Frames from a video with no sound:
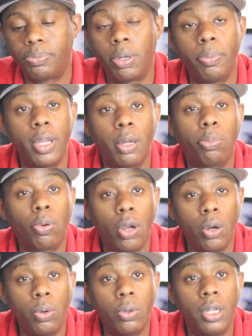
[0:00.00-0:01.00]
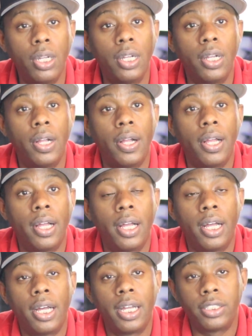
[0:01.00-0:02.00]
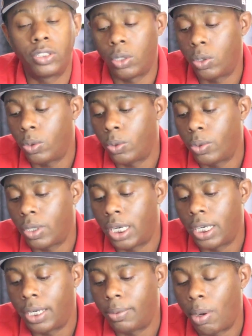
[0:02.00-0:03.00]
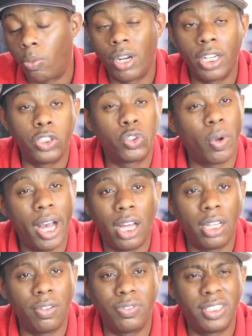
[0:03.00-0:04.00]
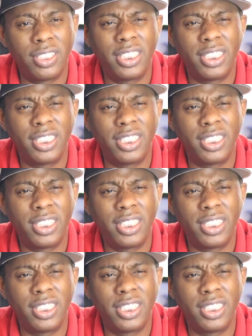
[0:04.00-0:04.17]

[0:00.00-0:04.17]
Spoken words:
Premiere Pro. So I'm running a trial of